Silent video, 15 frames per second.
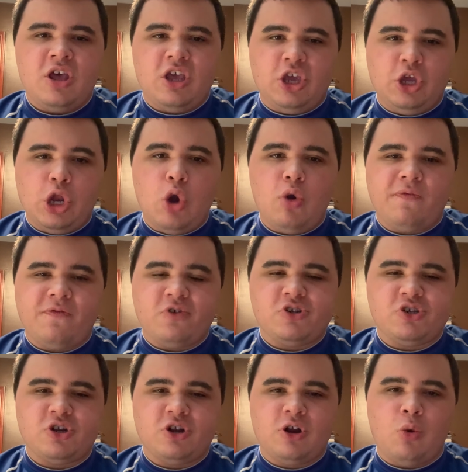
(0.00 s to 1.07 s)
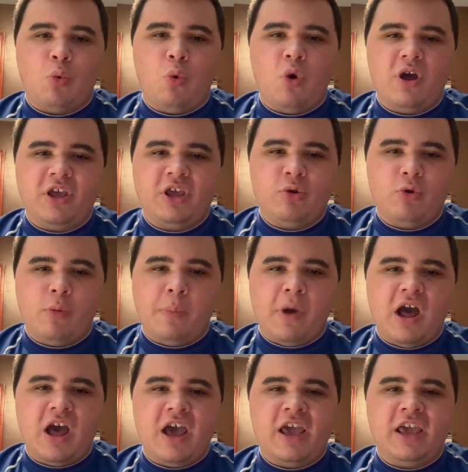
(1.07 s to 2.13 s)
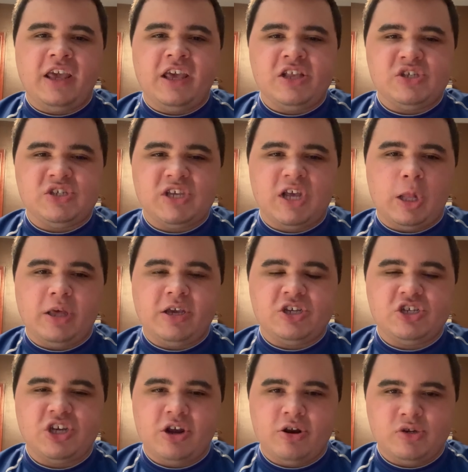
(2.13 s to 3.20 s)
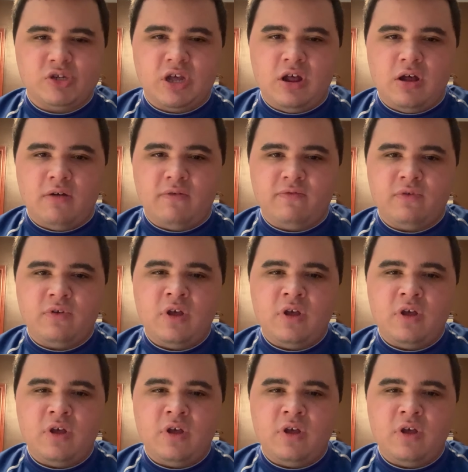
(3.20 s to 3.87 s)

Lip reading: you know for sure what you're buying and selling shares of.